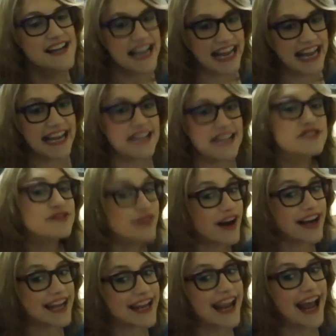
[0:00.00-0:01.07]
it is
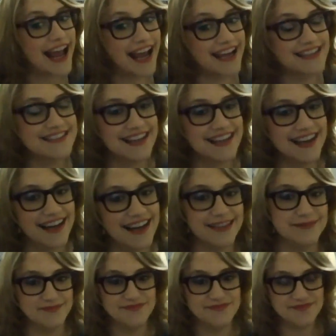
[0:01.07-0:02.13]
funny, and,
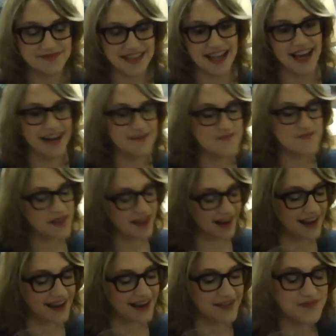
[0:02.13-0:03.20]
yeah,
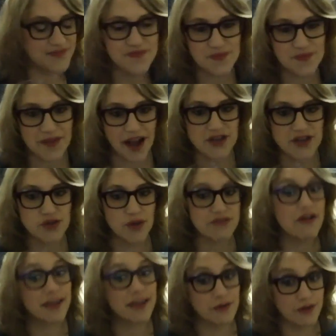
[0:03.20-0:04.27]
I enjoy
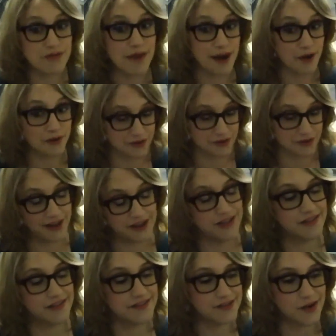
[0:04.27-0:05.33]
fucking with my own
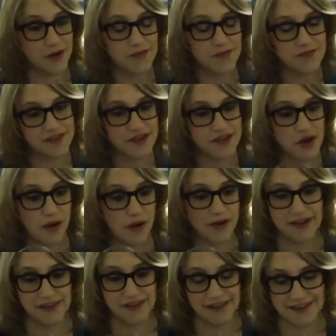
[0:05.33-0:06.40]
reflection, so no
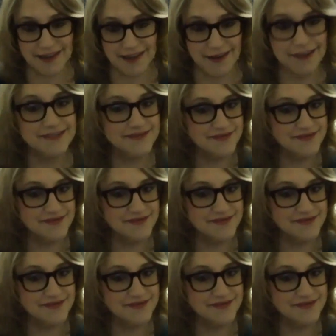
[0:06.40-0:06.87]
hard feelings there.